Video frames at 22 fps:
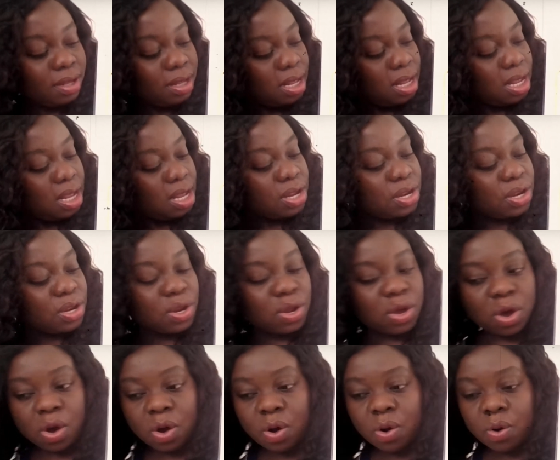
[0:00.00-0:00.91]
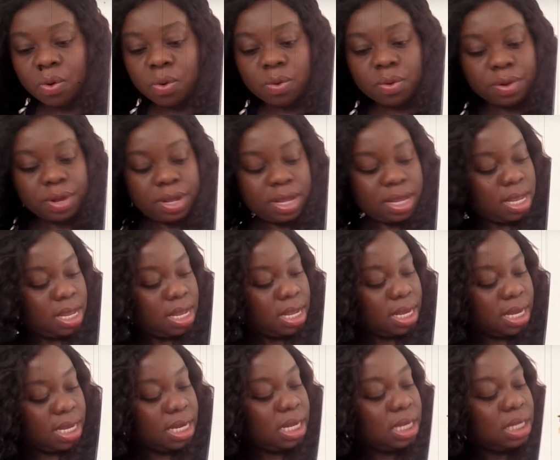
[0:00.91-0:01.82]
Now,
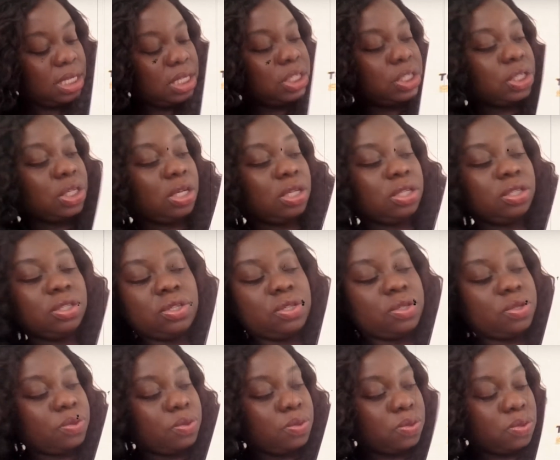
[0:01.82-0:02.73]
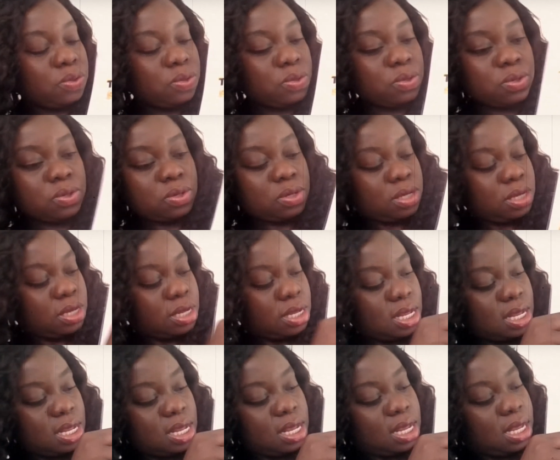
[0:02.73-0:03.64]
in addition to
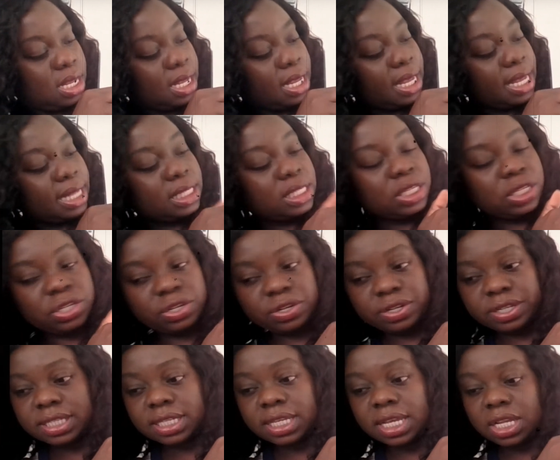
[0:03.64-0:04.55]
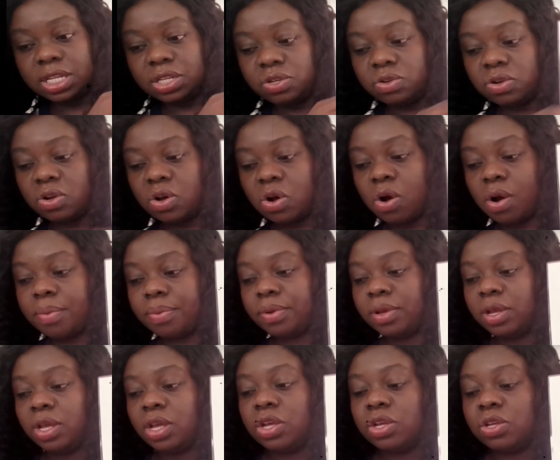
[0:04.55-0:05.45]
getting your schedule up,
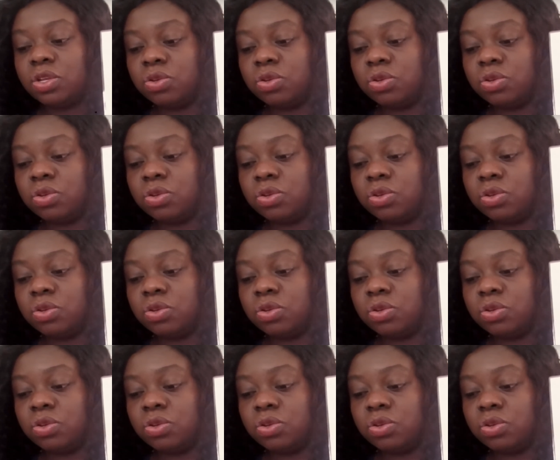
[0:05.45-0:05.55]
you would